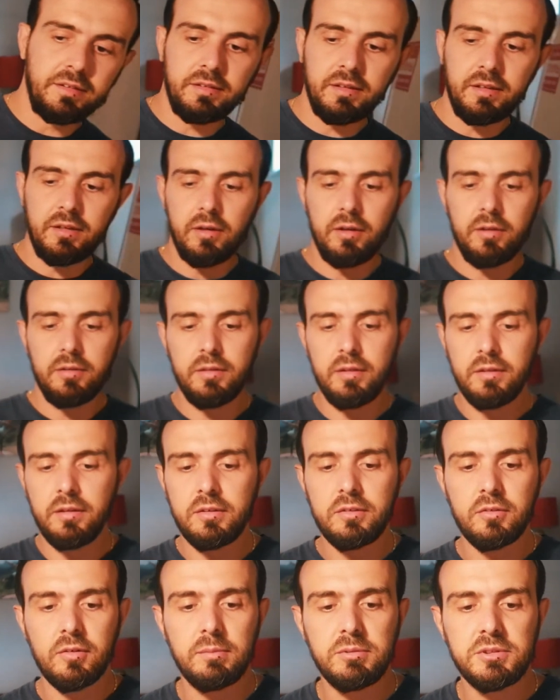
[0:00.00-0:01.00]
I said, on the
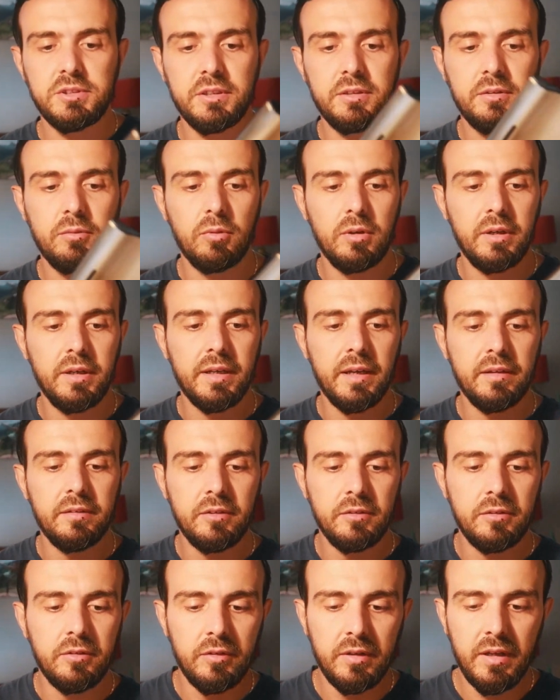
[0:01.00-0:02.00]
description where it gets
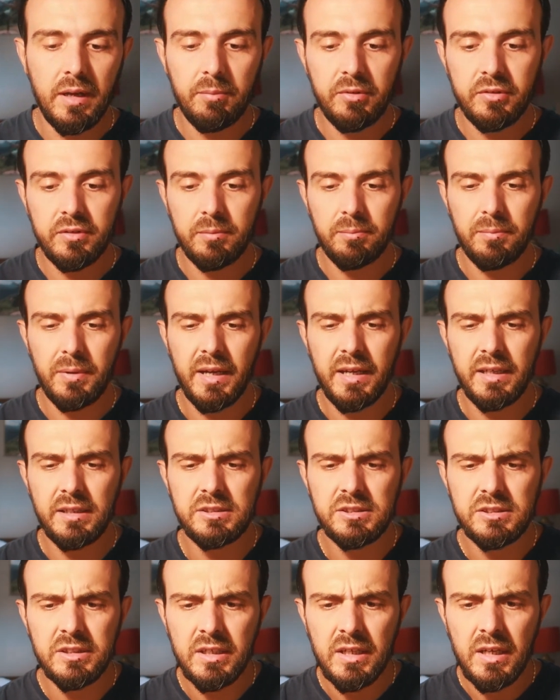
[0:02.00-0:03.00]
you to the Amazon page